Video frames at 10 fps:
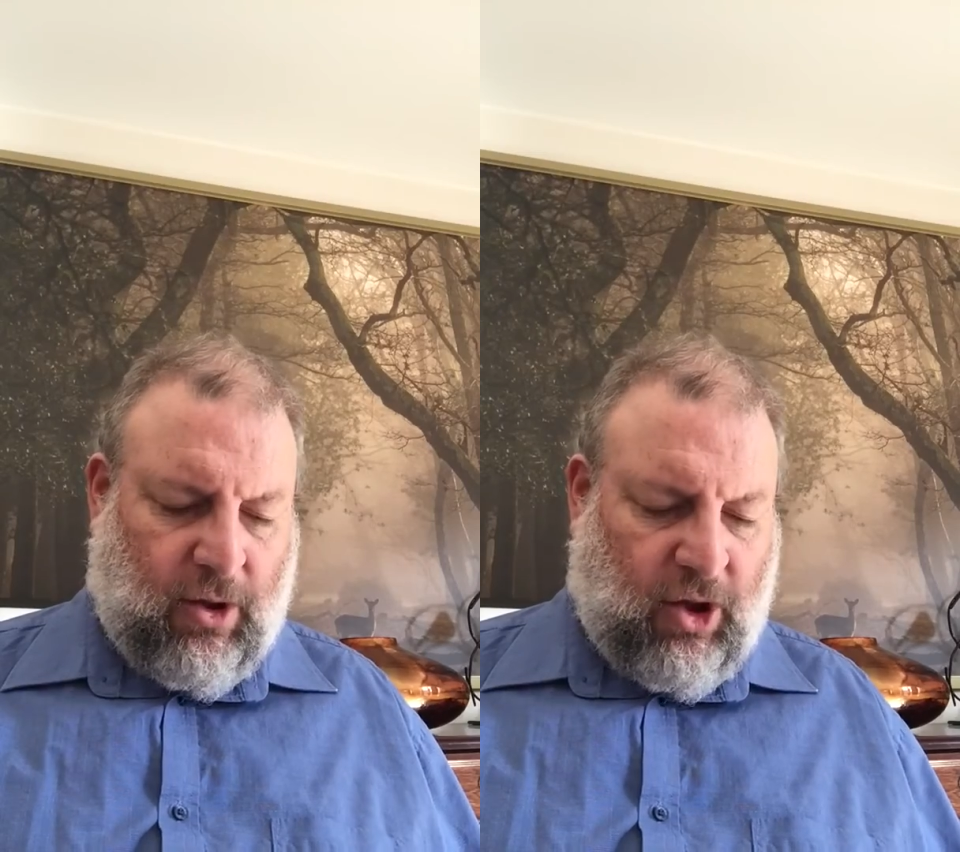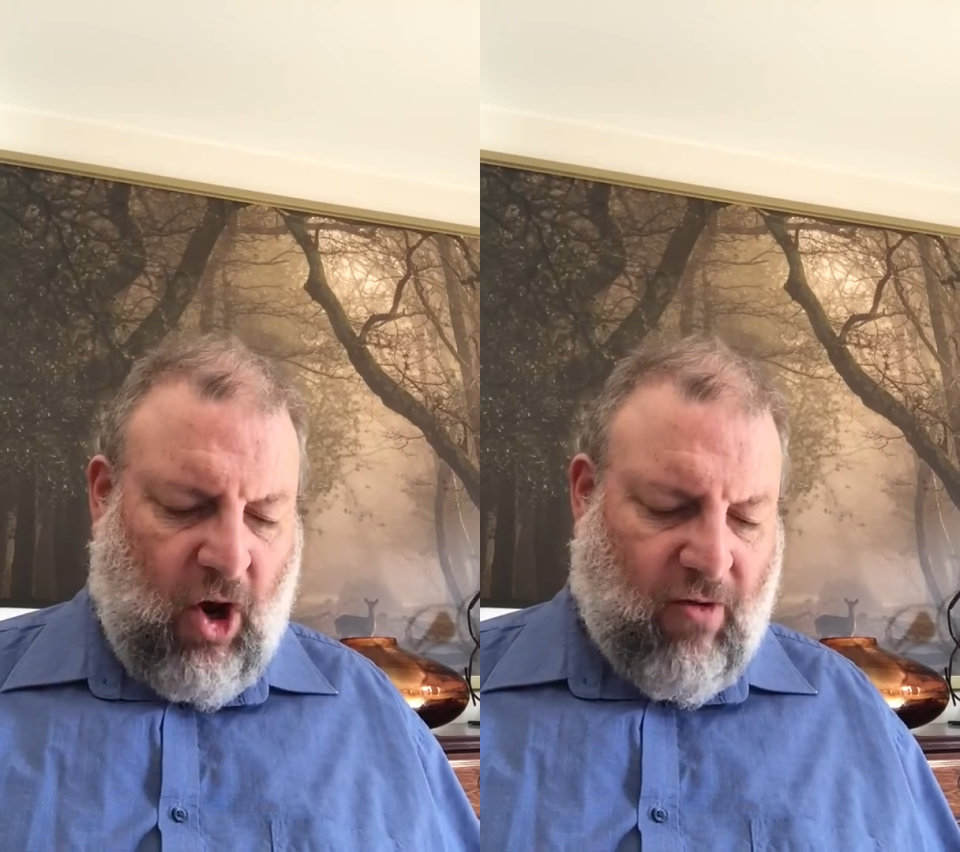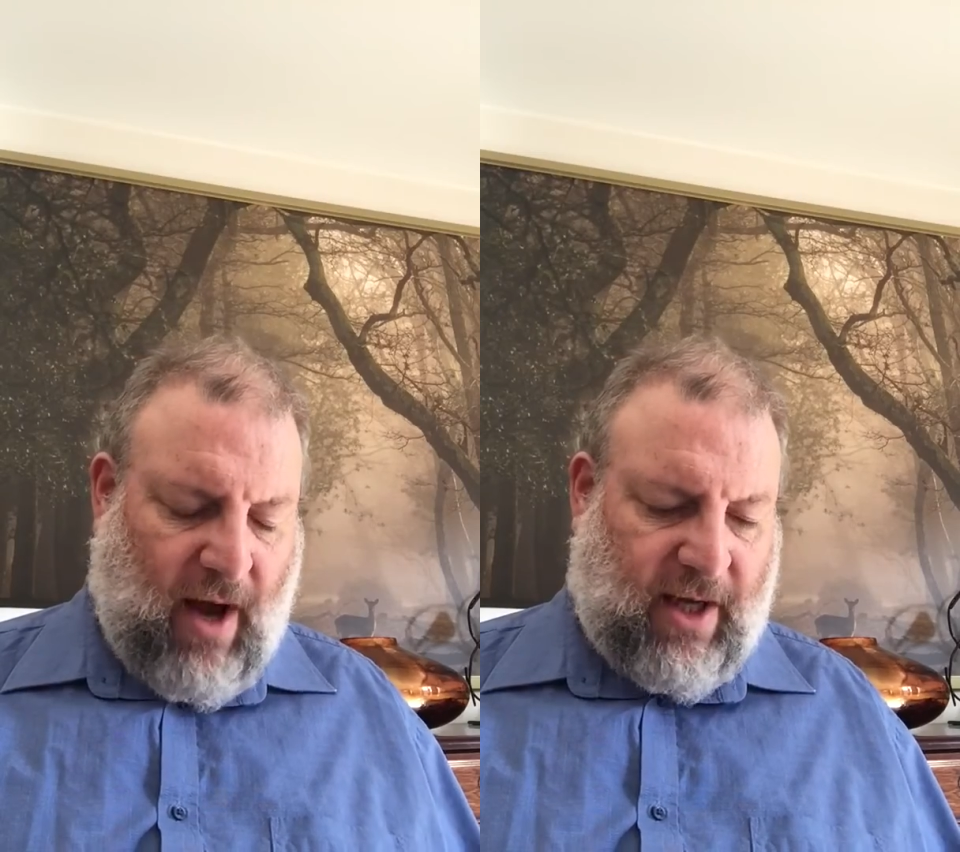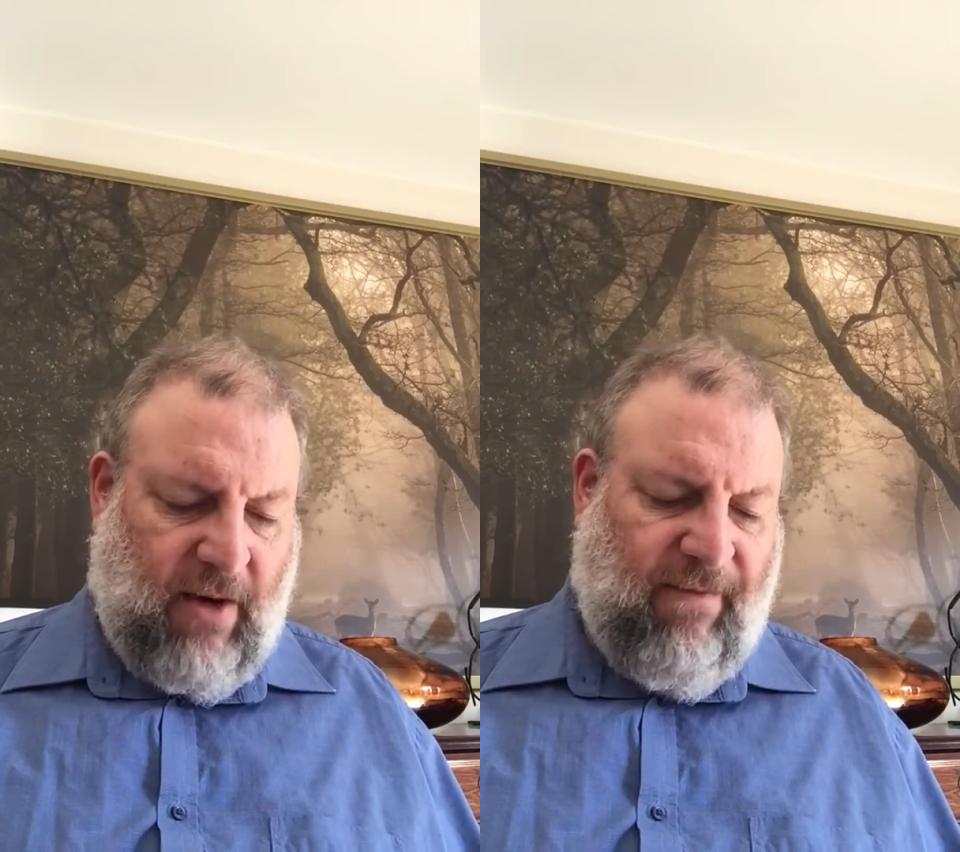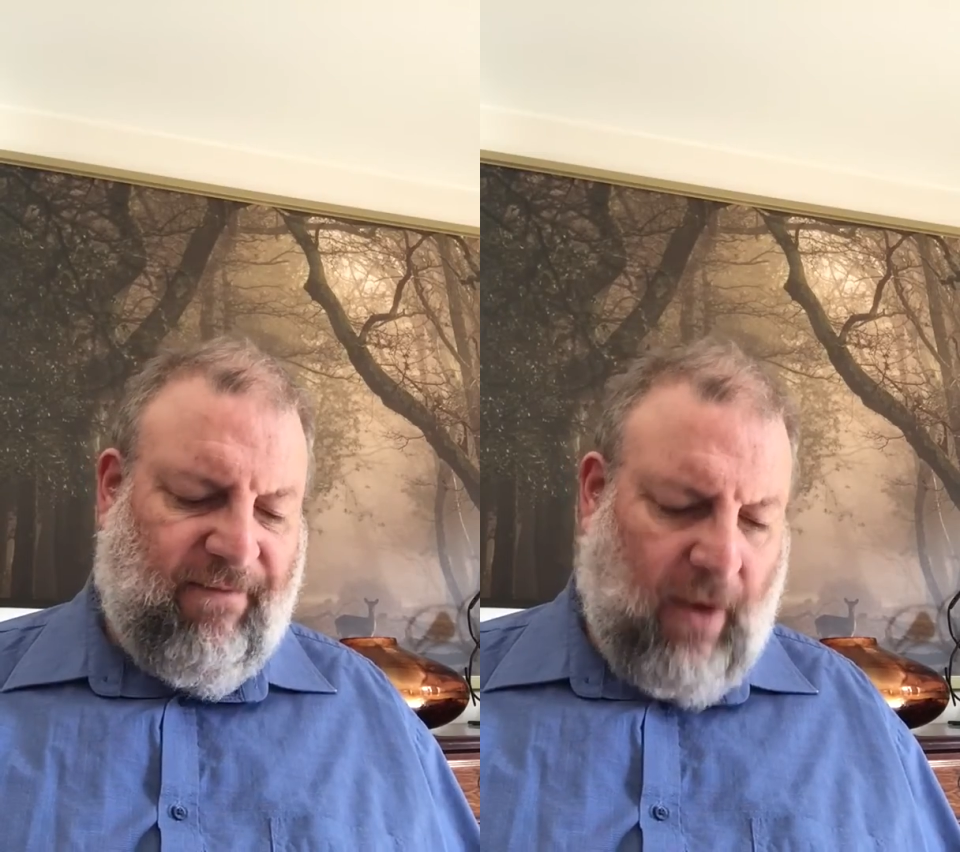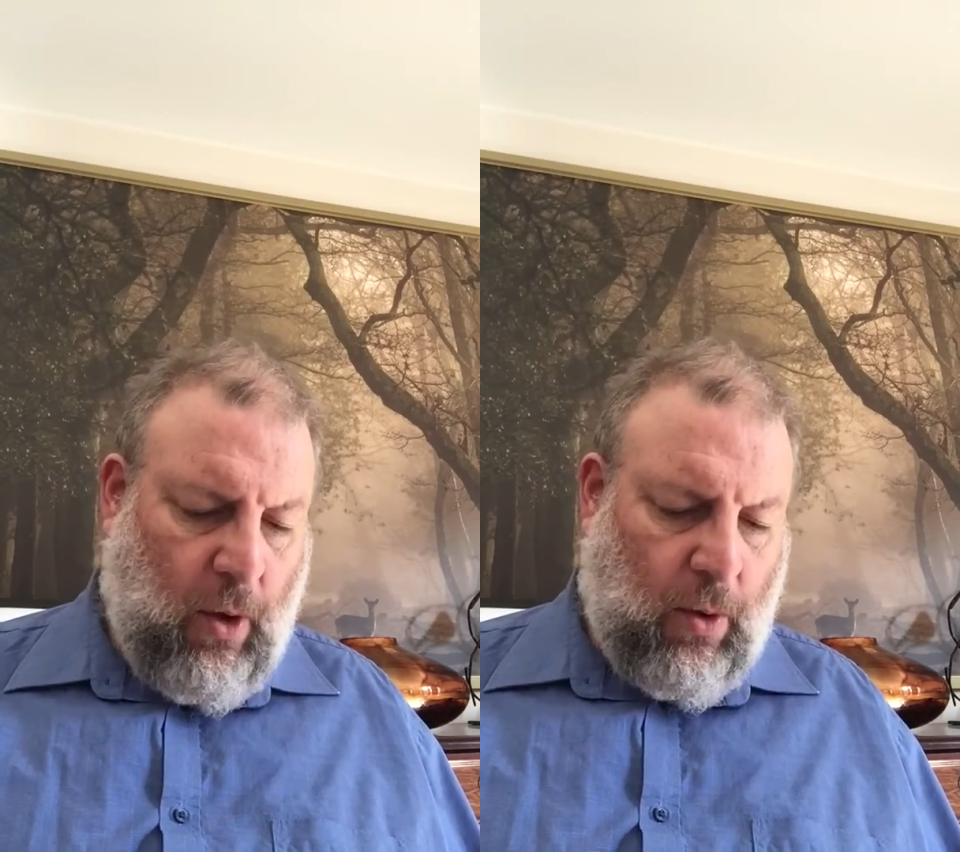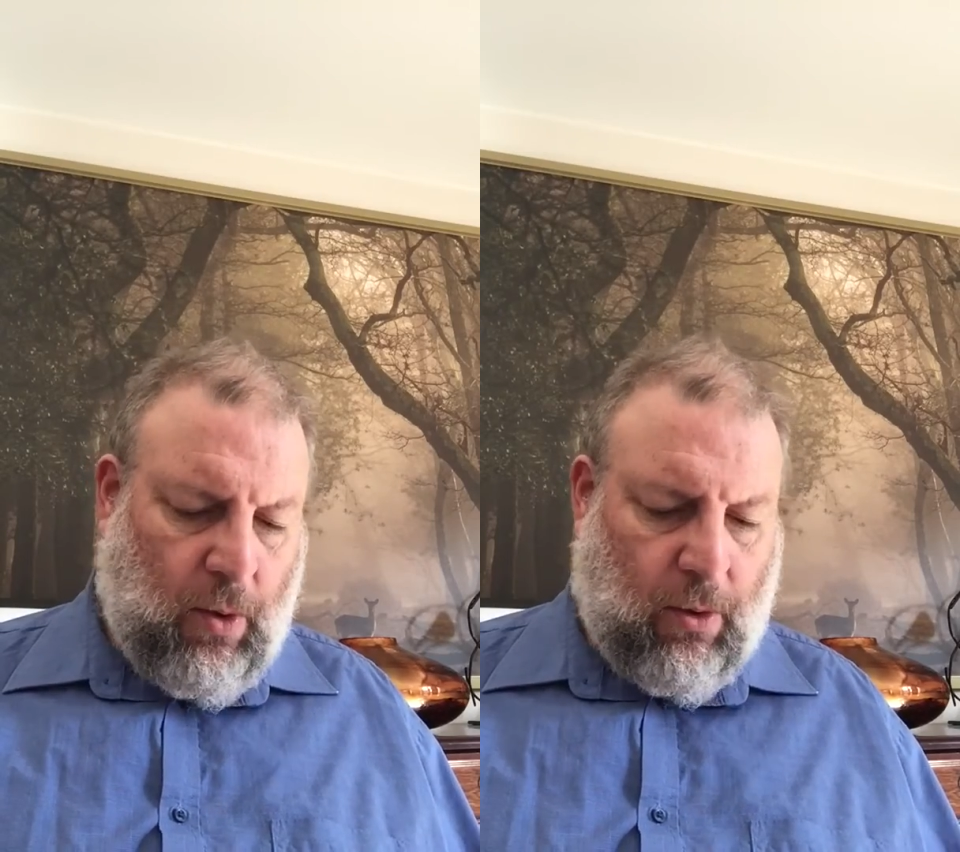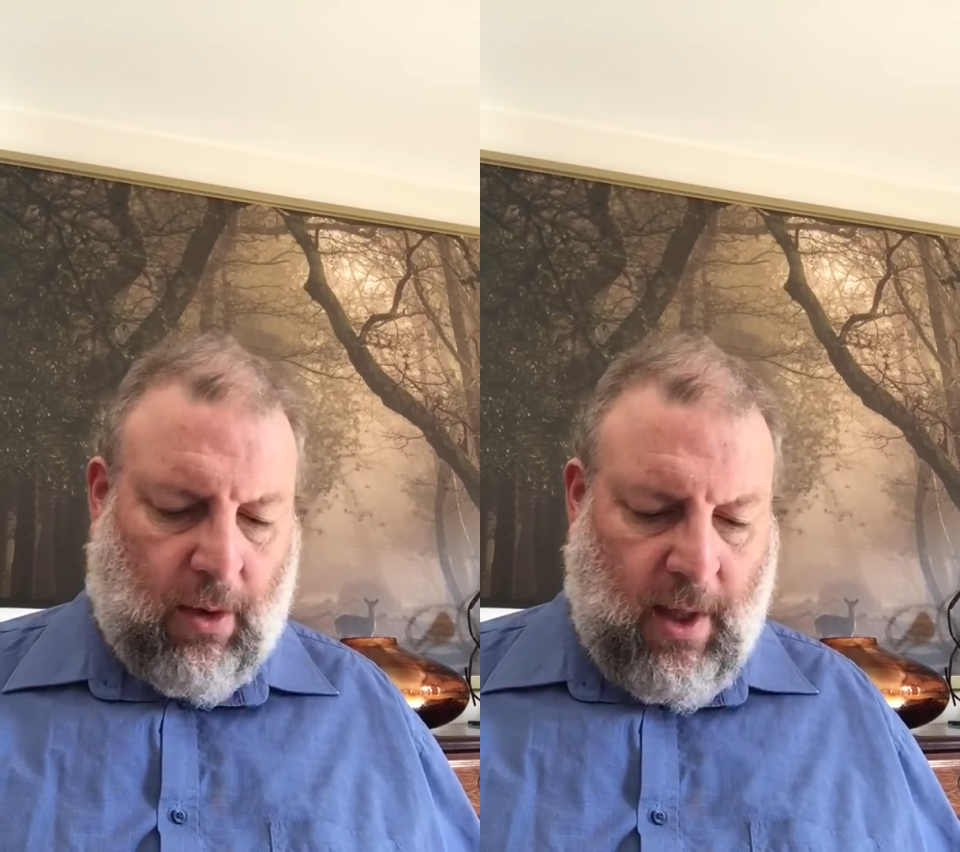Torak, you
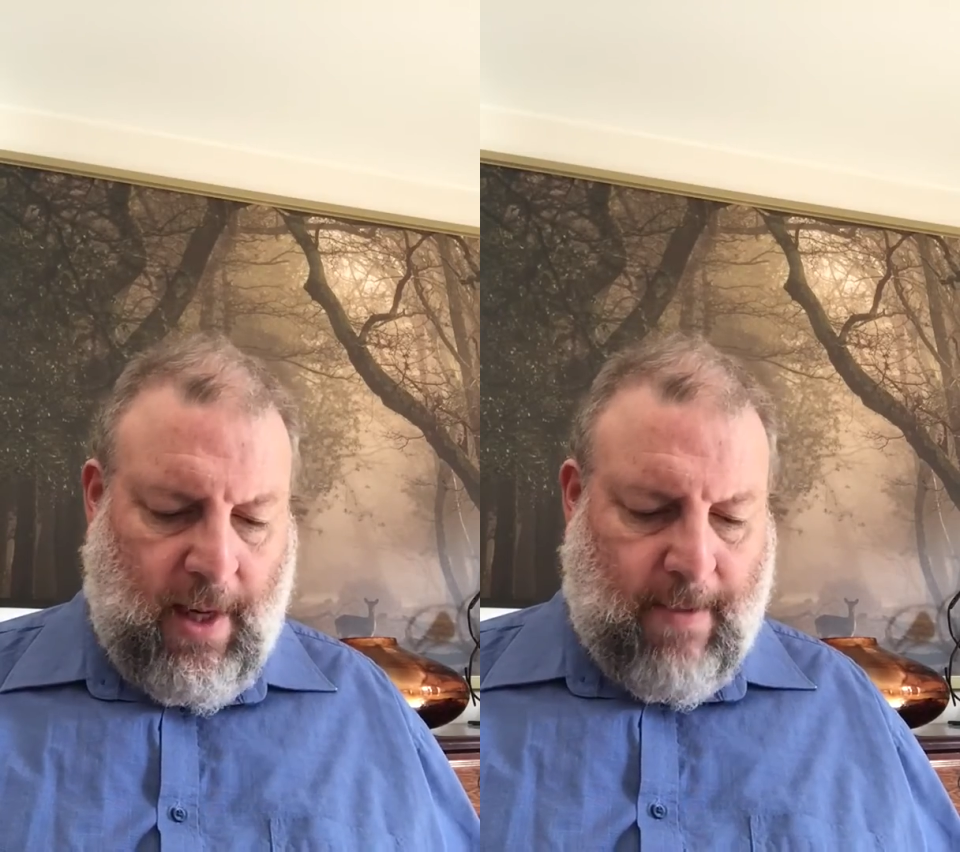fool!